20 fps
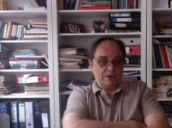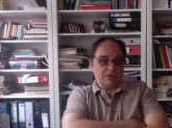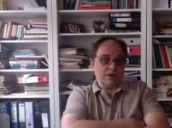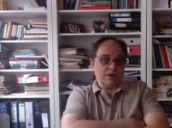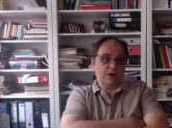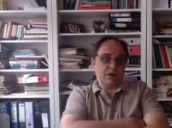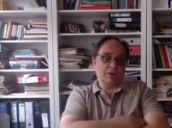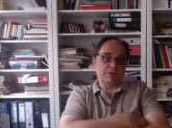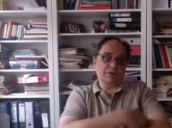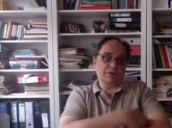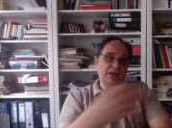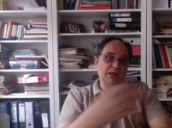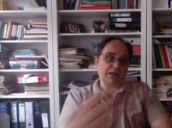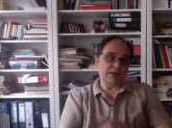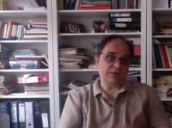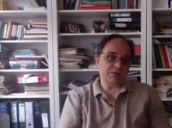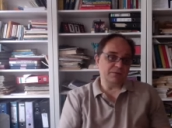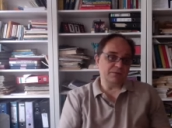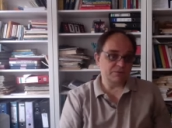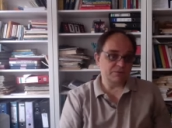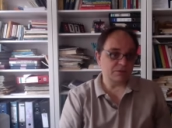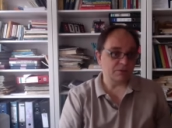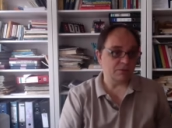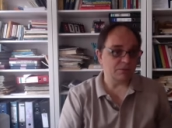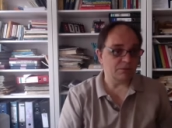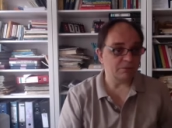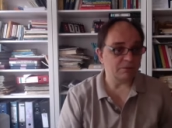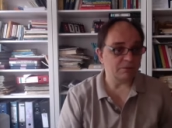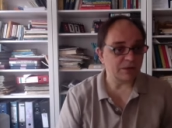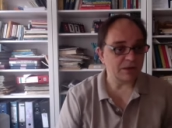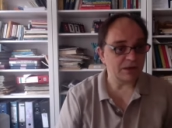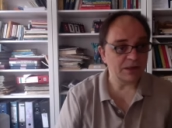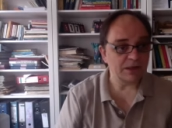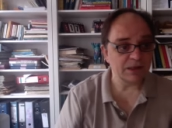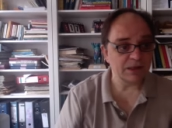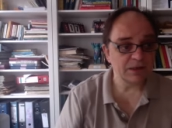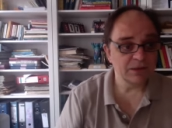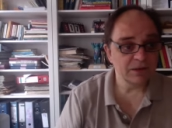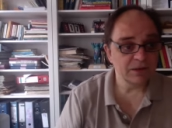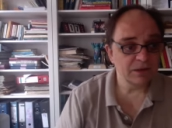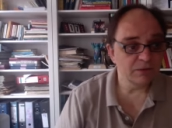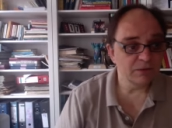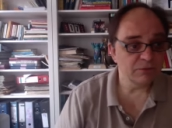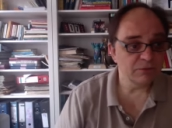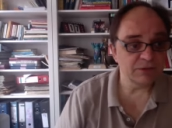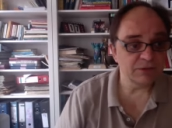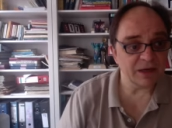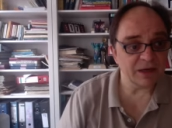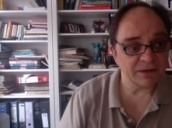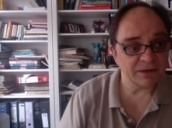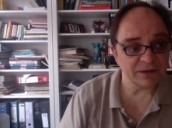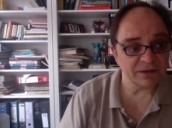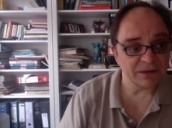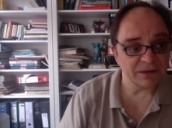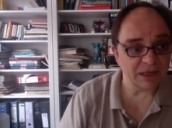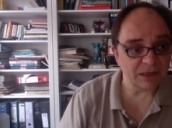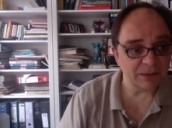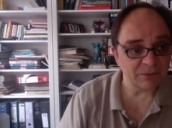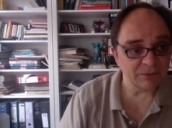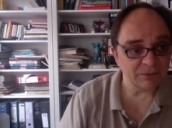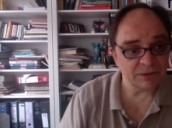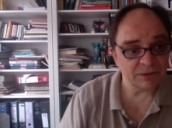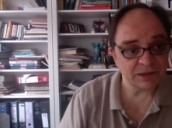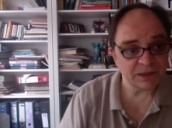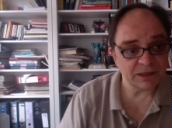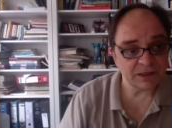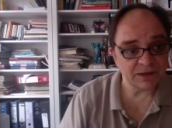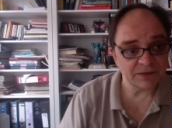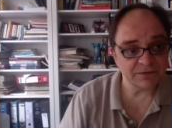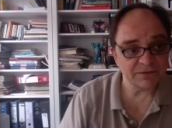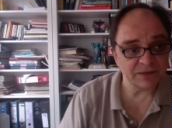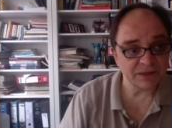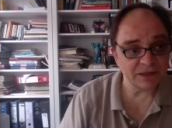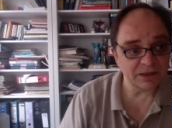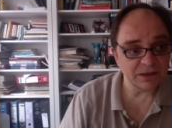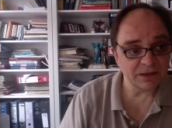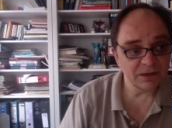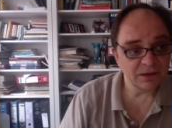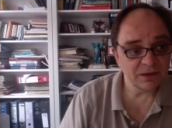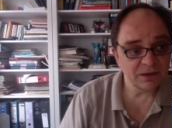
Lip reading: Okay, so for the other games, what can I say?